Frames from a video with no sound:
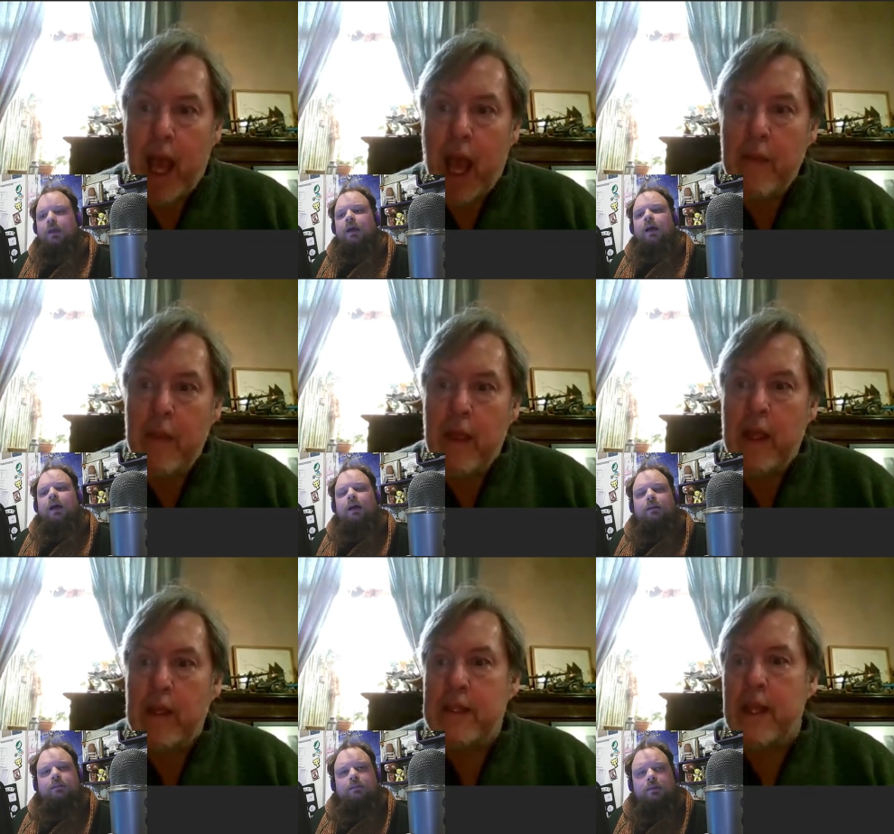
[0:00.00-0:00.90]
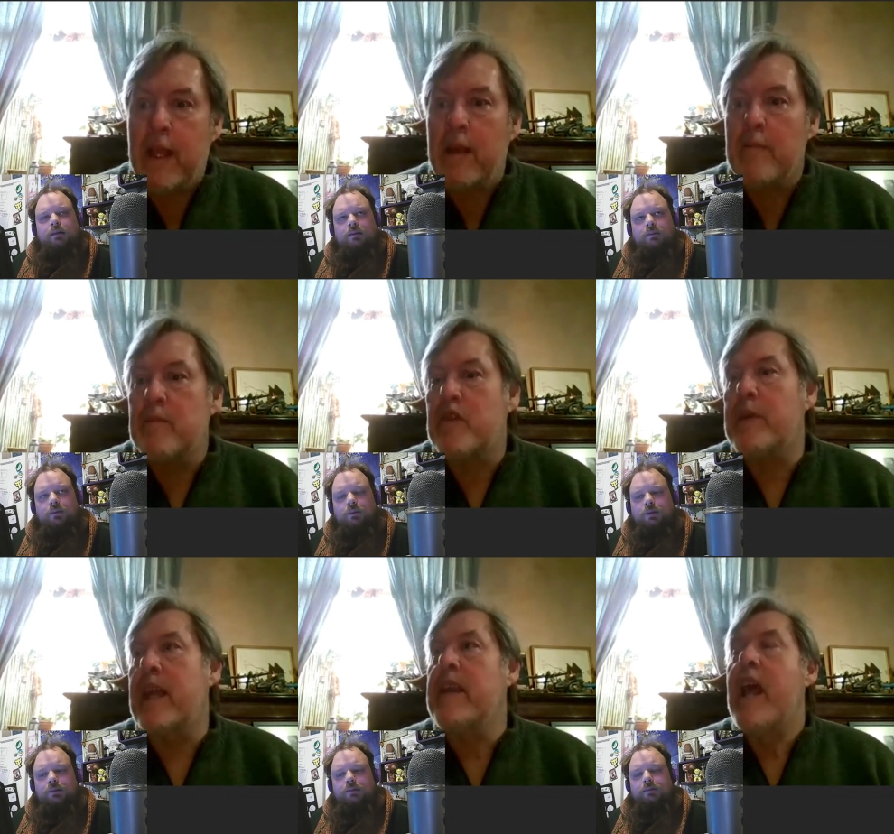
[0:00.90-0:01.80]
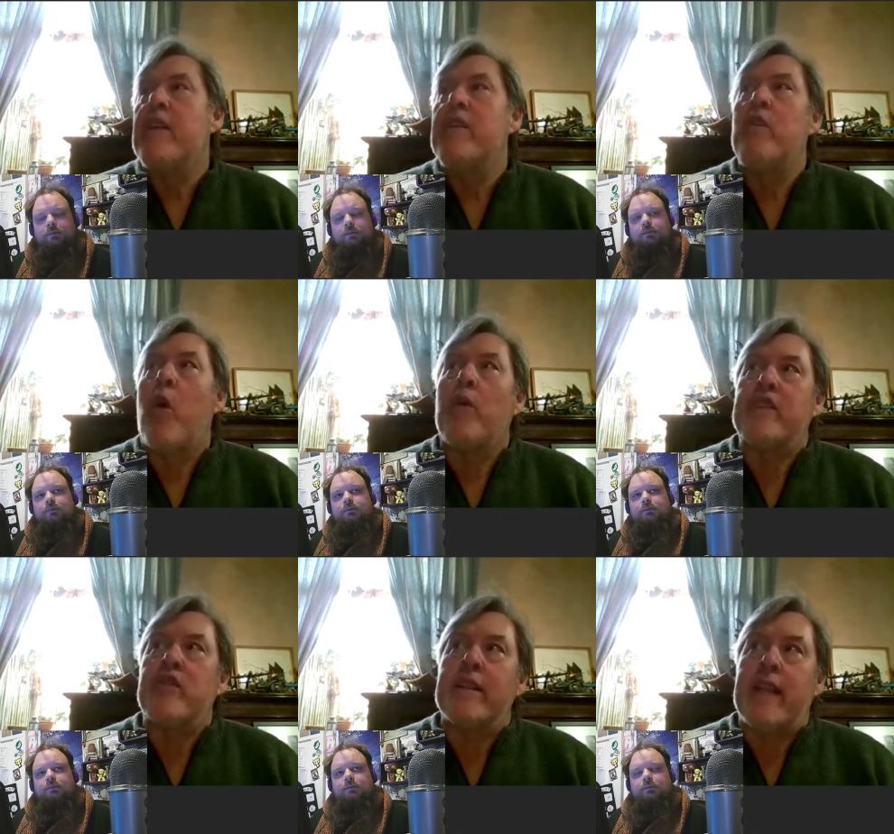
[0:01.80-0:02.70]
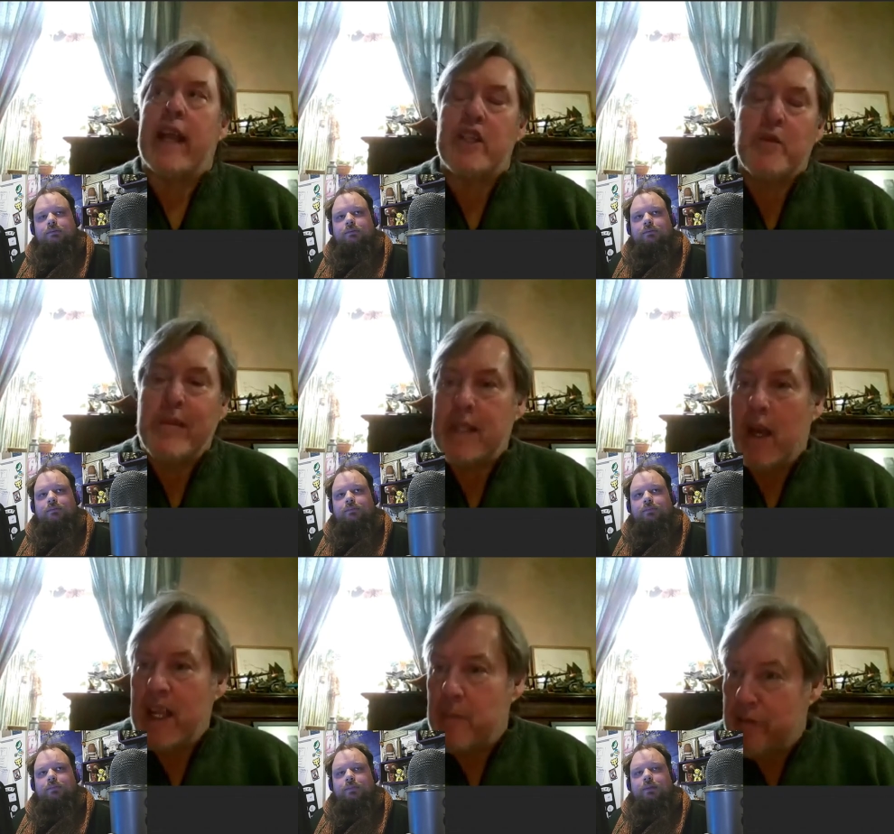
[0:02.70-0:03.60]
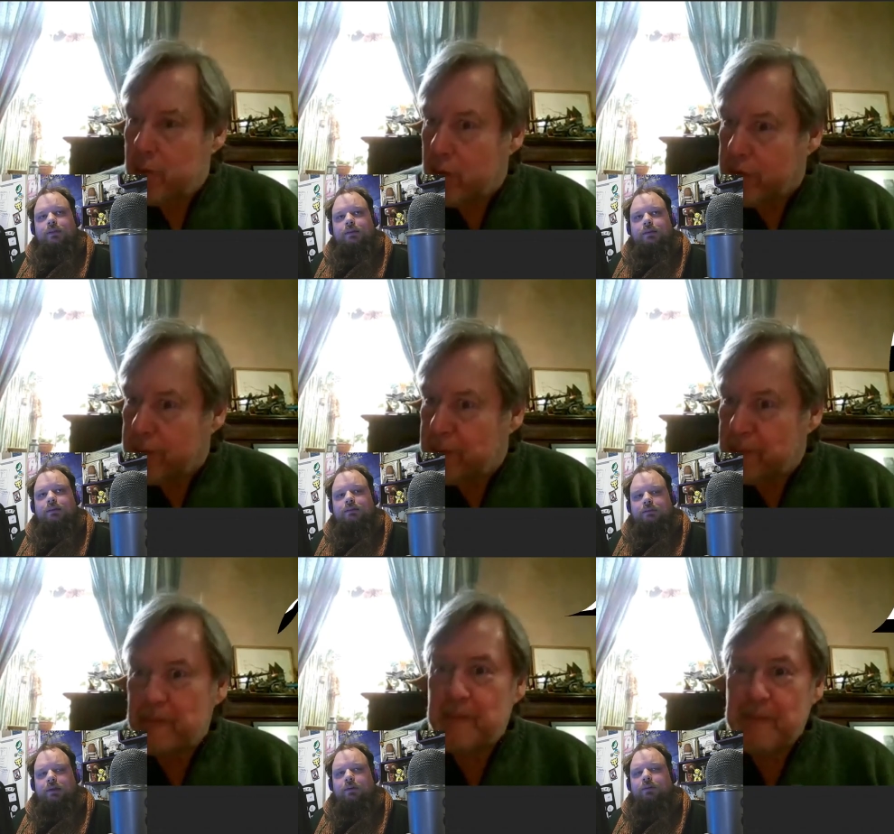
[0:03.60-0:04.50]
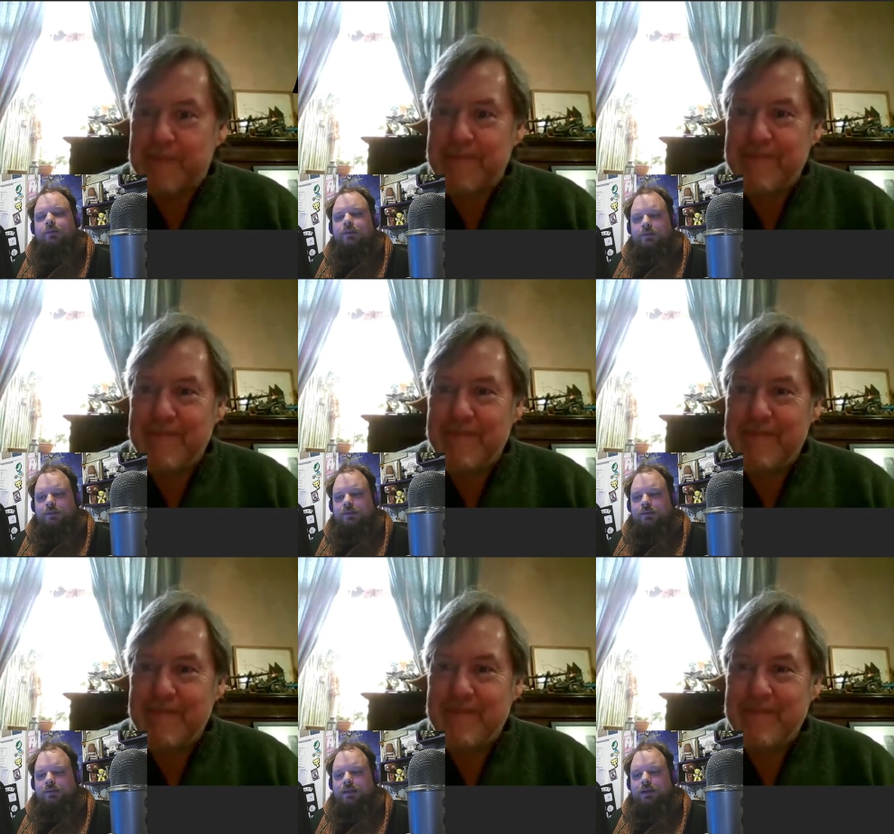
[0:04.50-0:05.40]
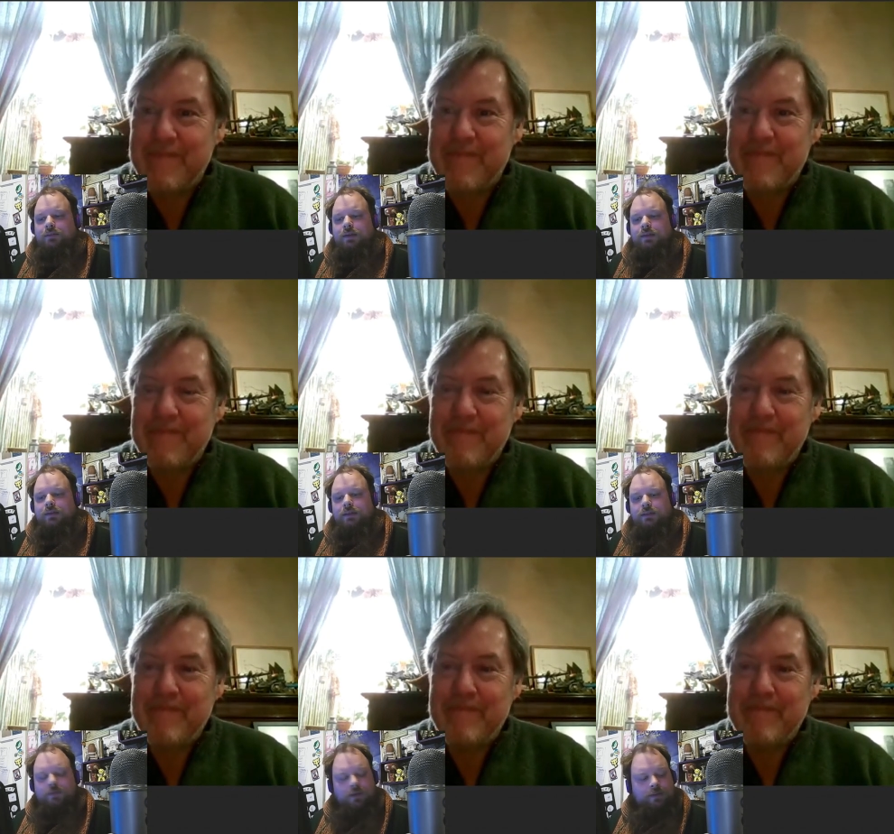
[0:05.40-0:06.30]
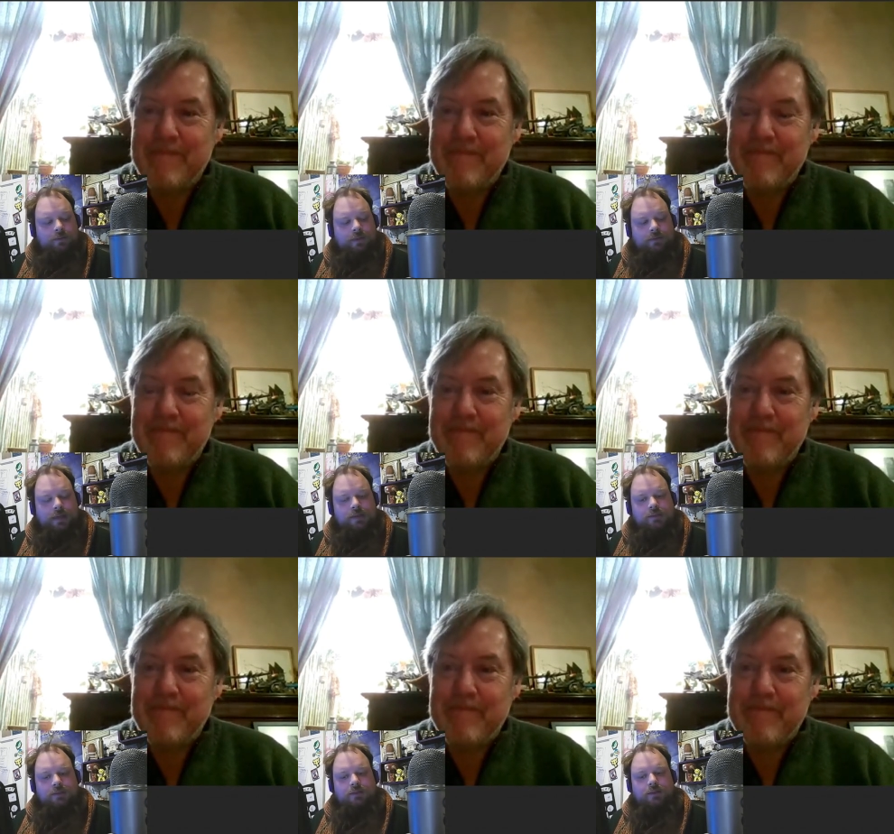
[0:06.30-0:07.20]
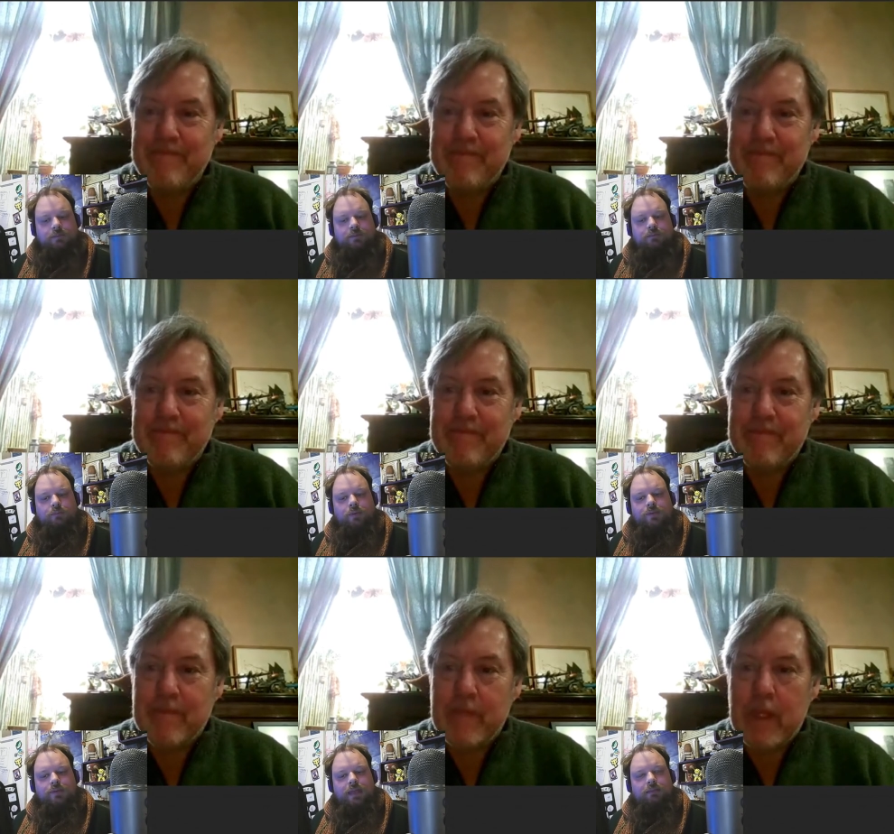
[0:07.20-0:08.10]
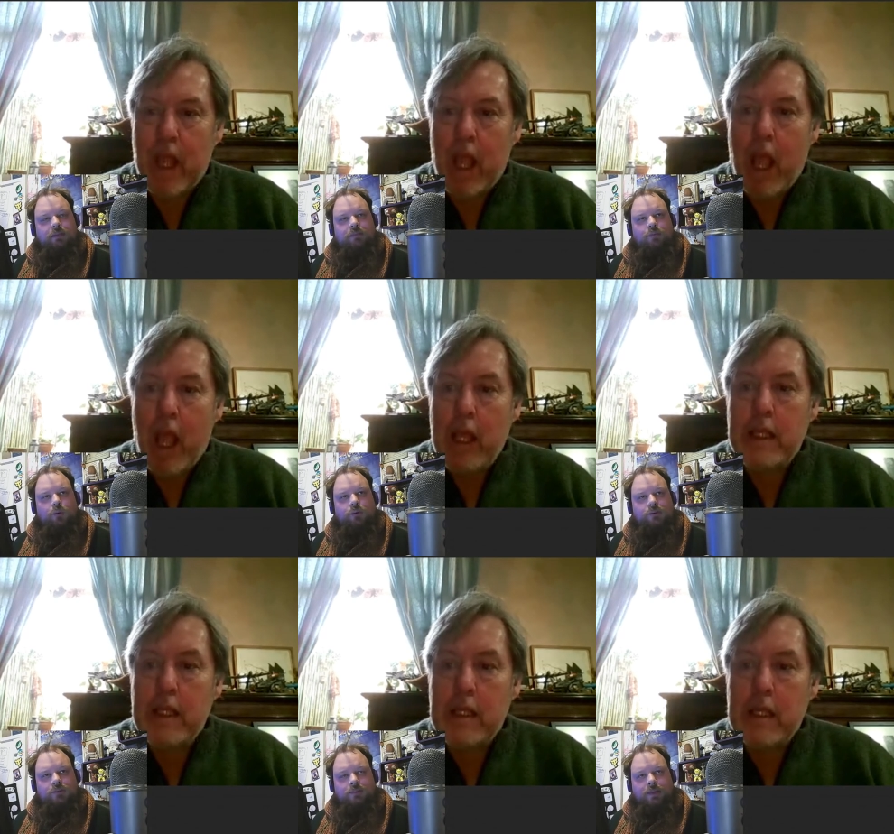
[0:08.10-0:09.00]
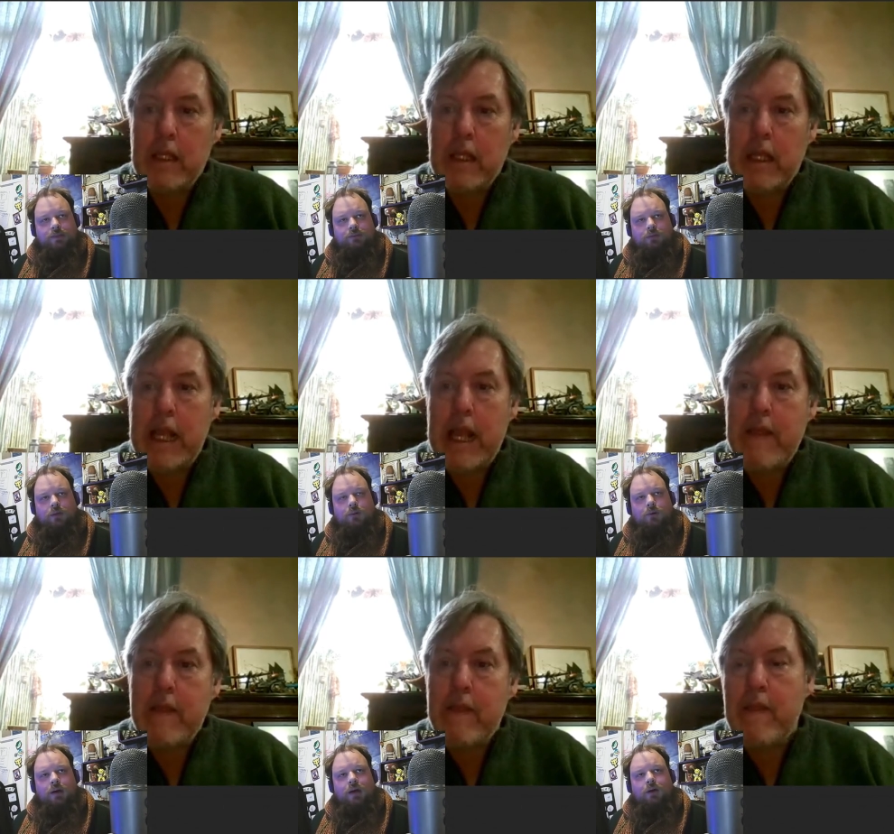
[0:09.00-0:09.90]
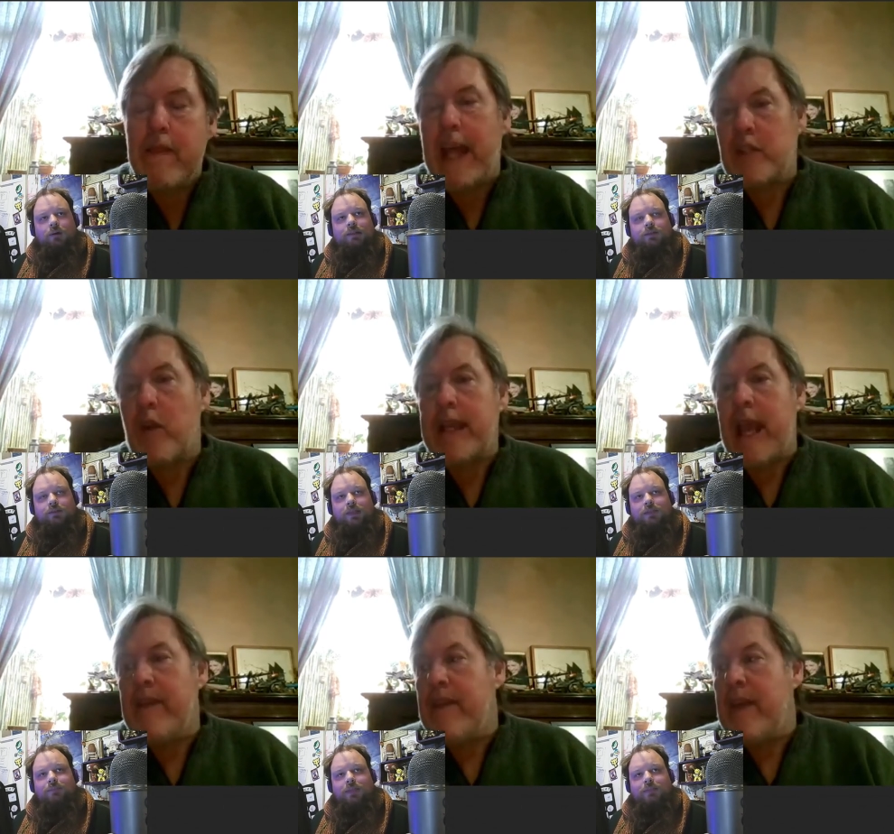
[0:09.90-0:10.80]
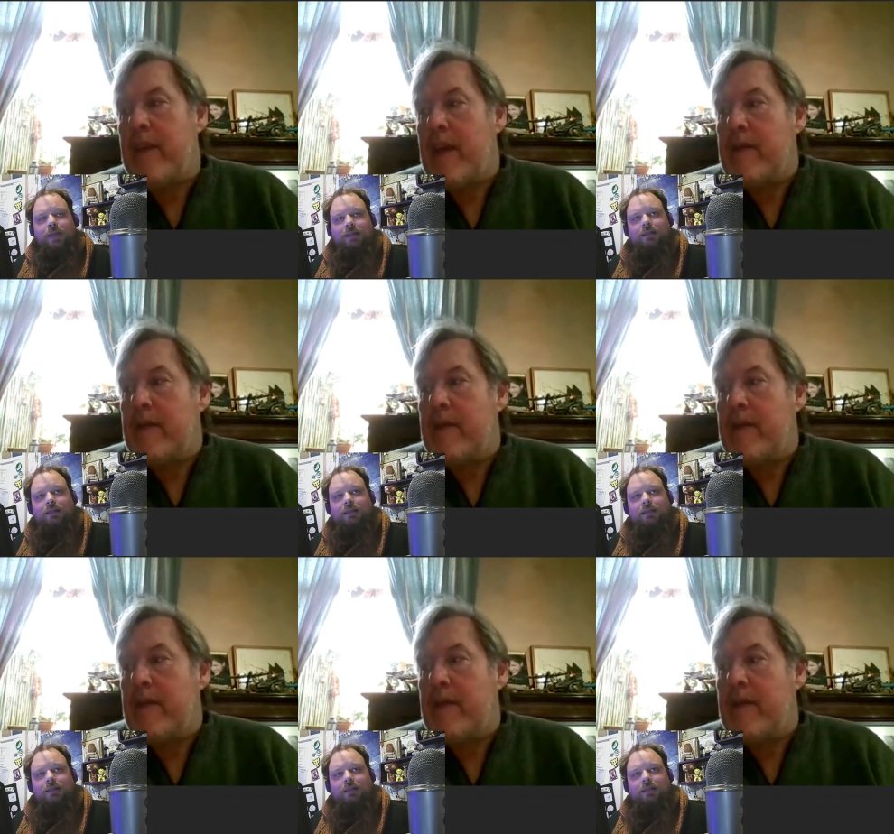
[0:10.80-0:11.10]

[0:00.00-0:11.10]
Speaker 1: and that um, shall well, we say, not all these transactions were entirely above board. No, well, well just just to, just to
Speaker 2: clarify, interfering with navigation in terms of what the safety of the waters to pass through, or or literally right, the, yeah, the, the, metal